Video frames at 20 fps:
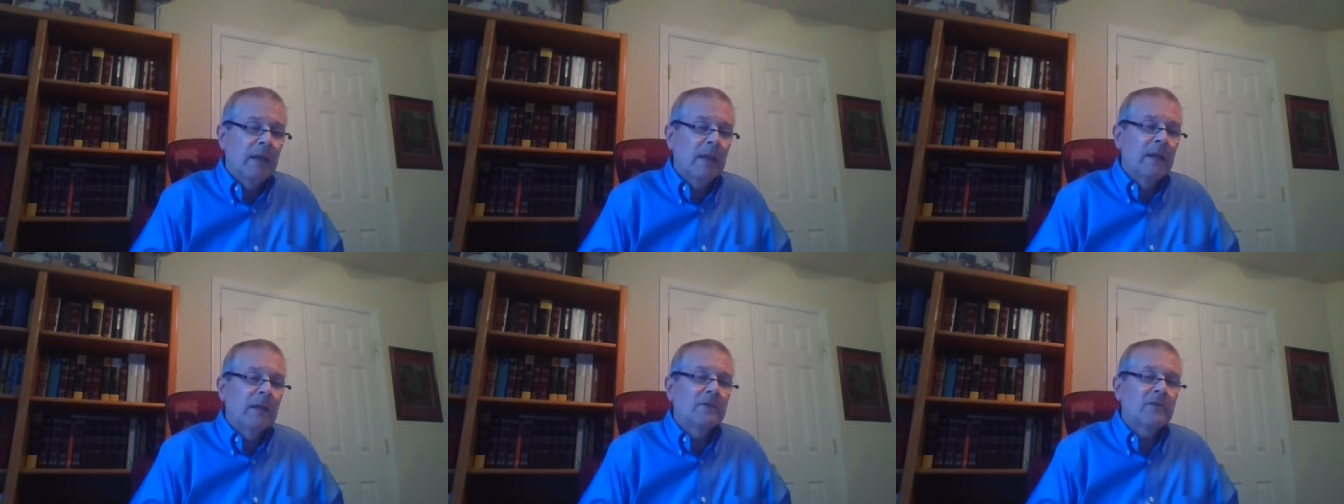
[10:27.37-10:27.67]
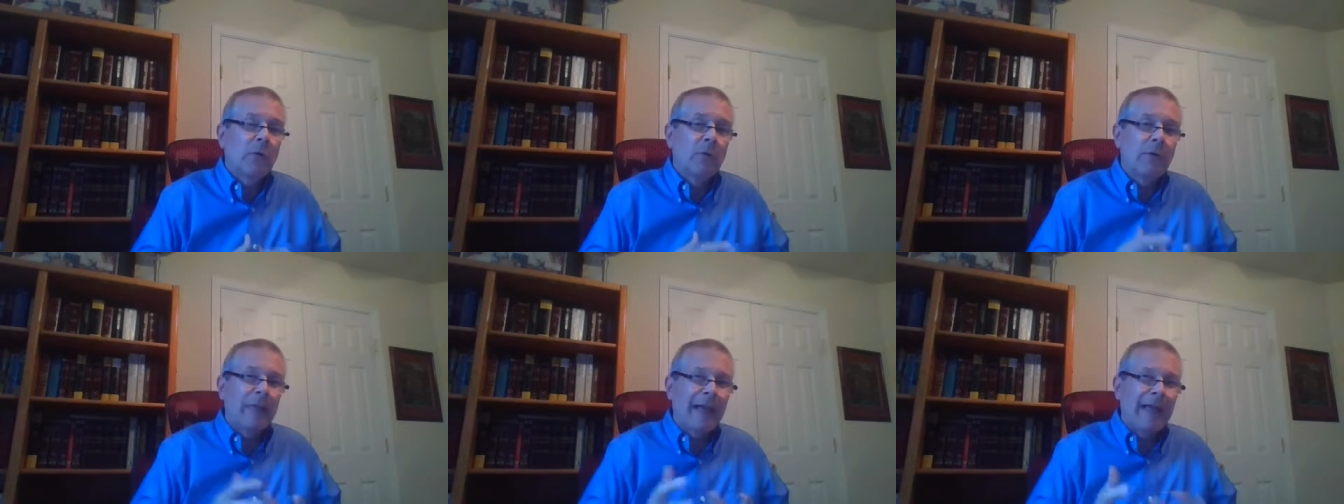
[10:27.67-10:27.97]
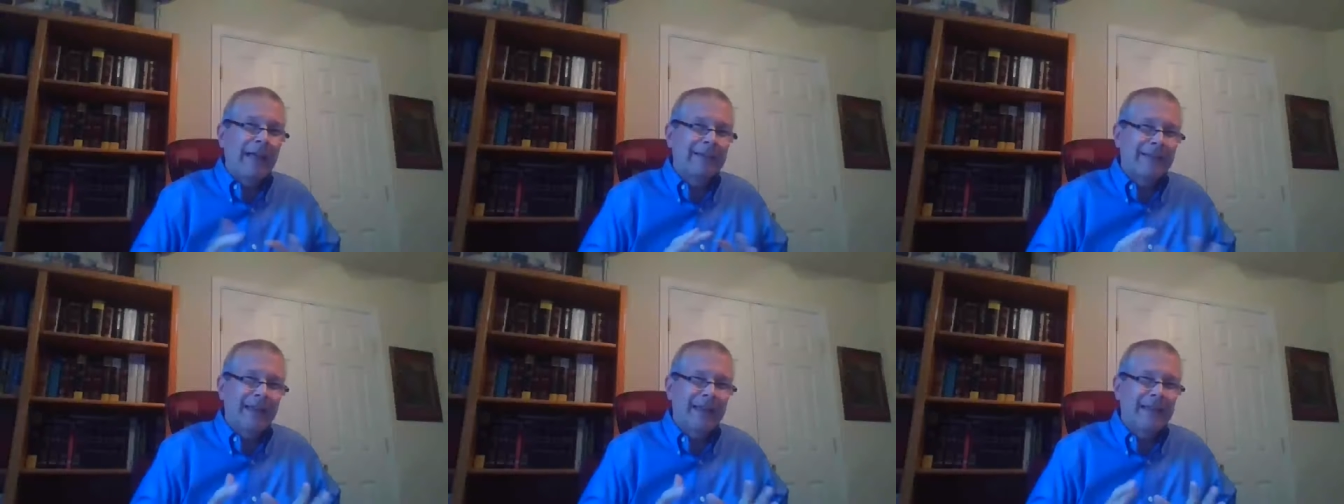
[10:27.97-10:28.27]
So
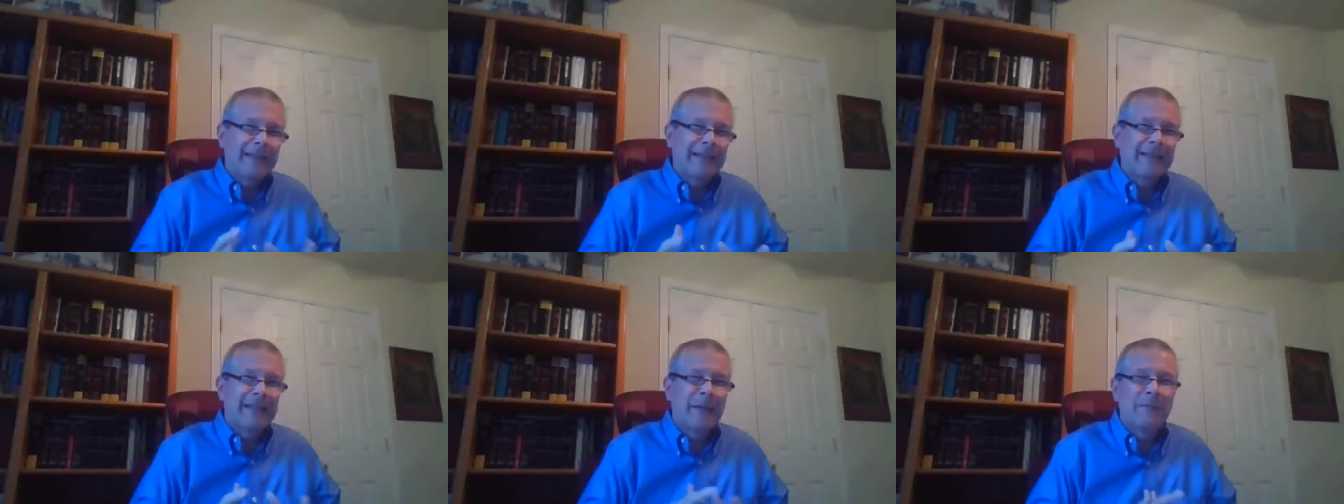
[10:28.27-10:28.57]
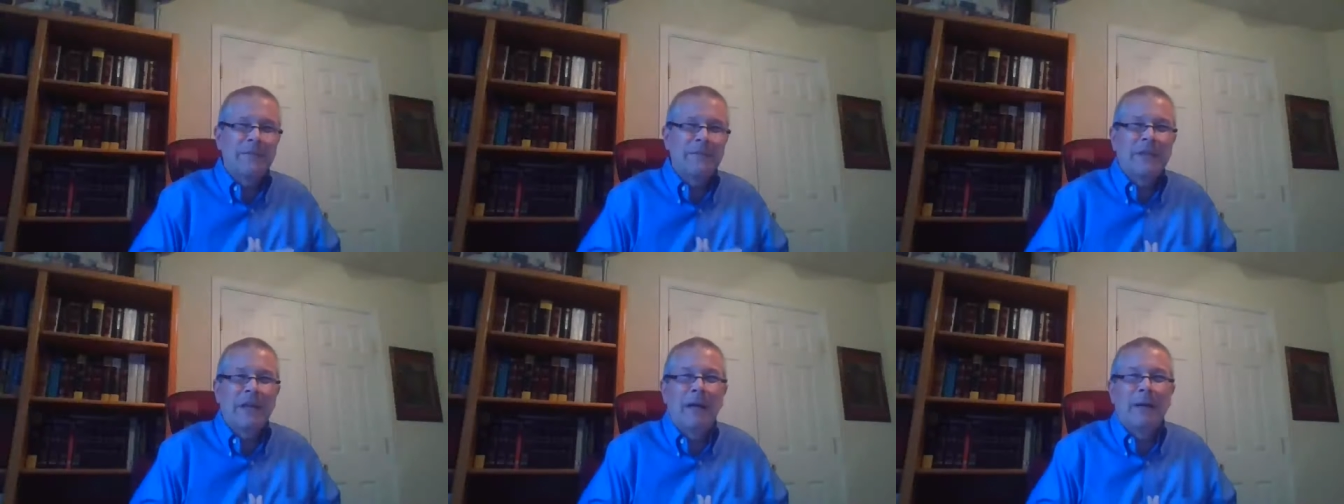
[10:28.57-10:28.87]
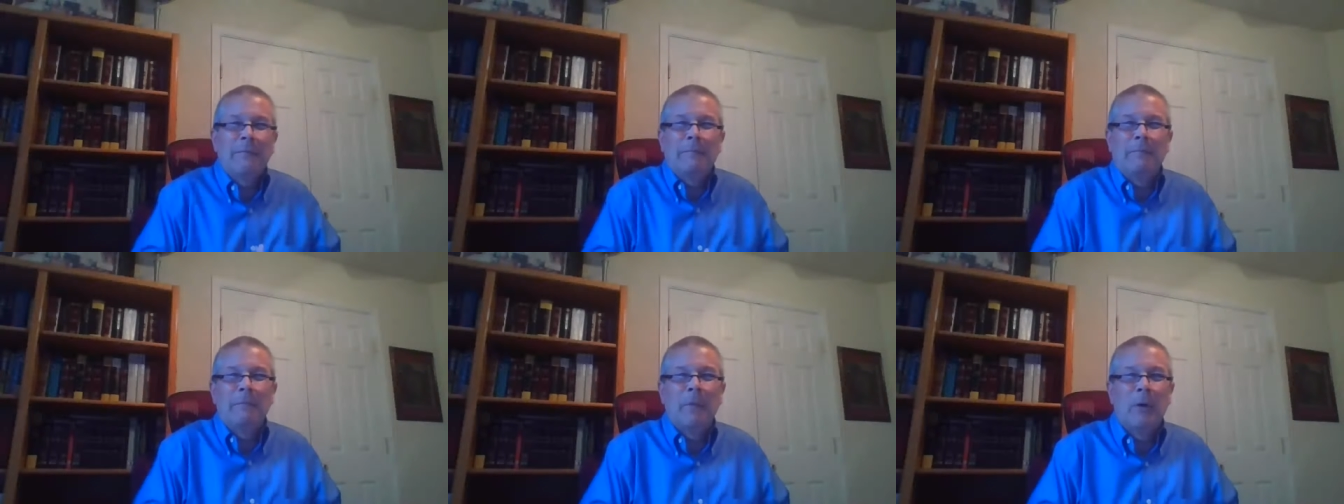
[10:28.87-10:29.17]
that kind of sums
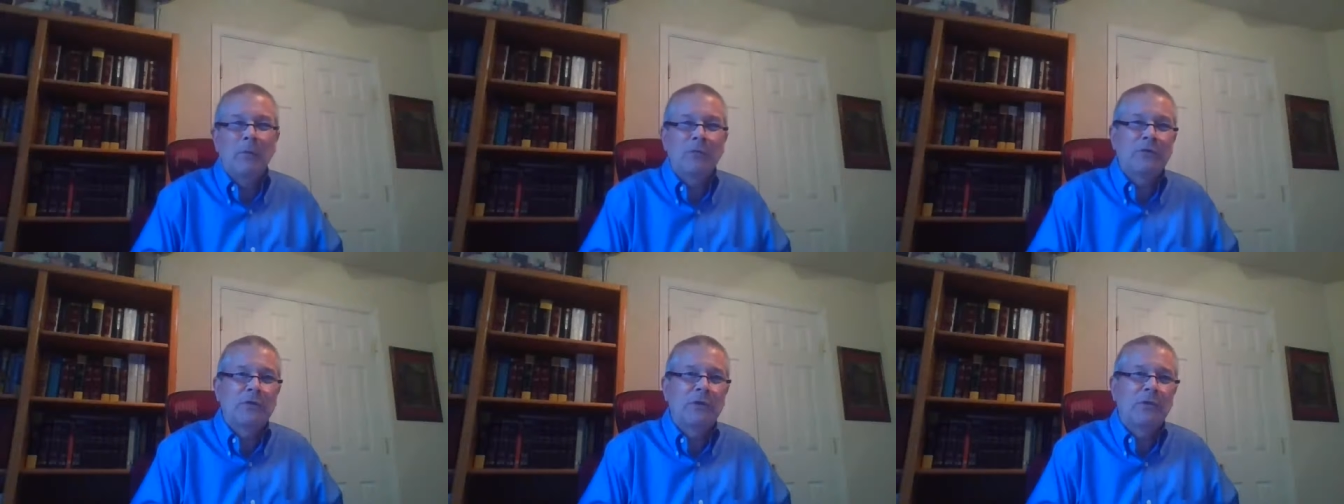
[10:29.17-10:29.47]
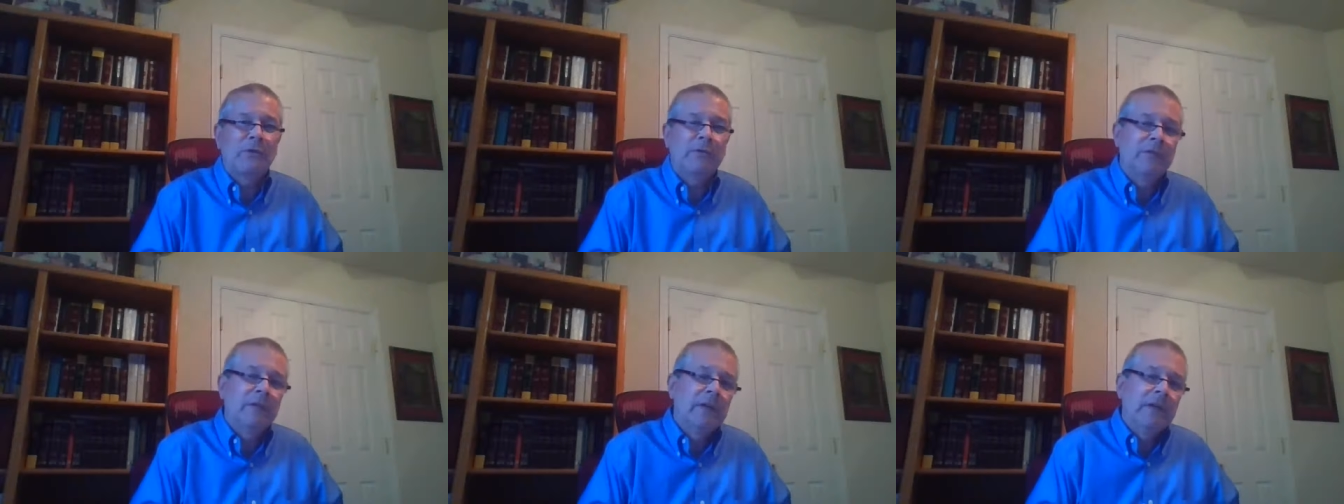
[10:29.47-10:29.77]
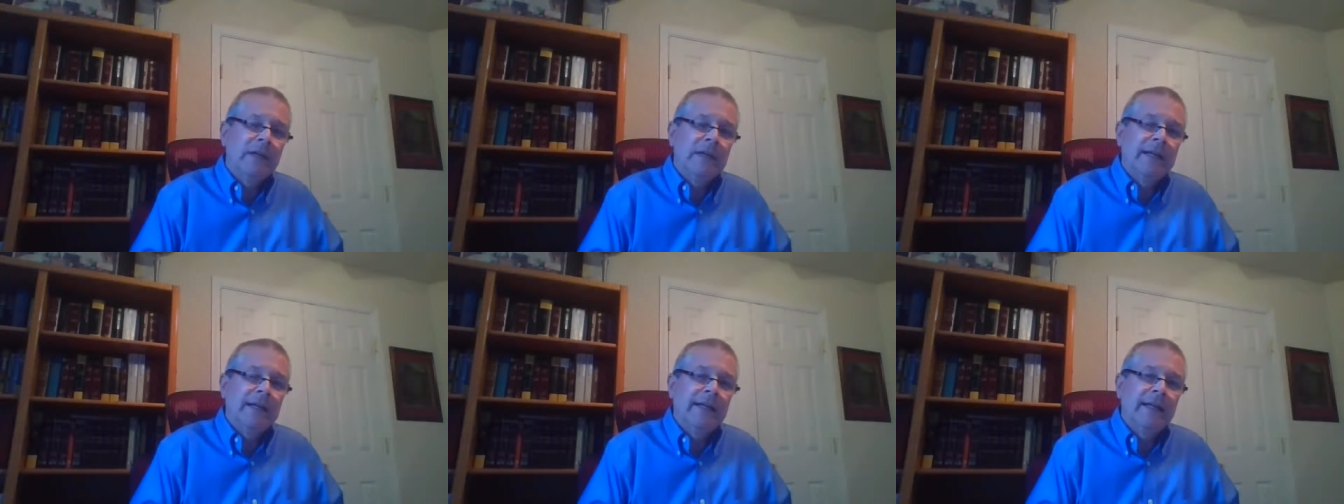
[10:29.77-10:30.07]
up most of
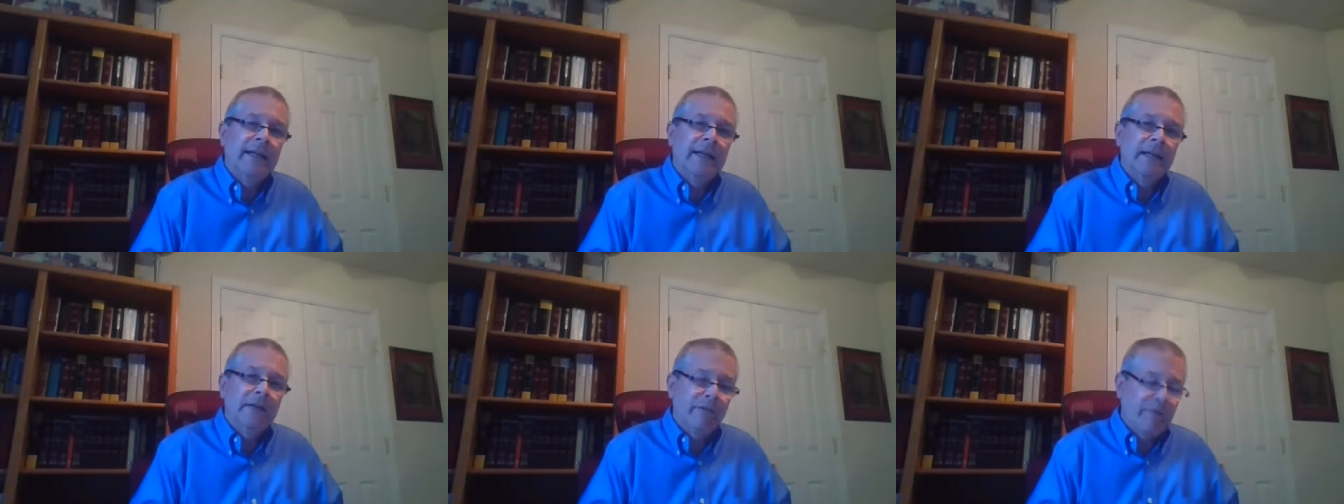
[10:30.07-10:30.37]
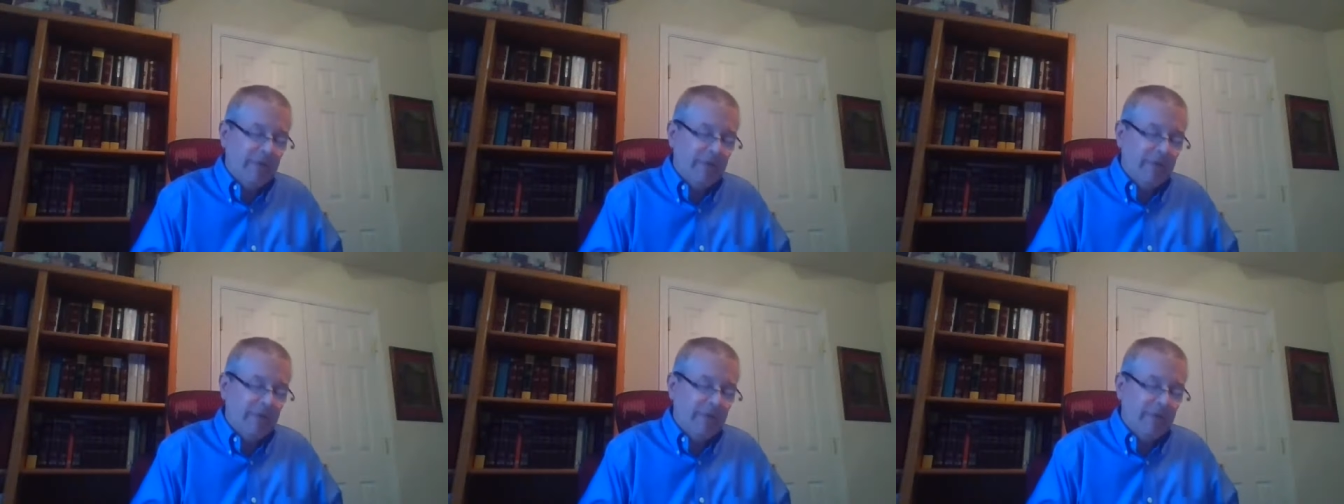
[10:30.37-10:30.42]
the